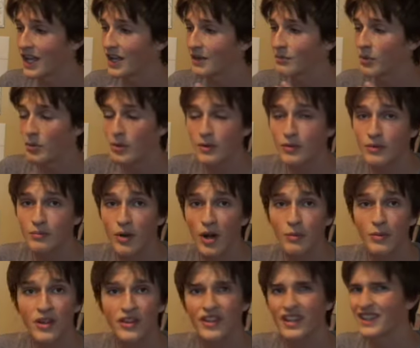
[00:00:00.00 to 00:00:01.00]
but we would
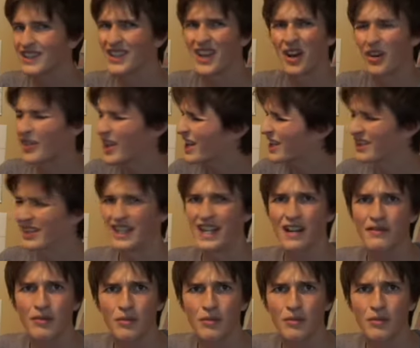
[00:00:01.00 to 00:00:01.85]
probably think, no, that could never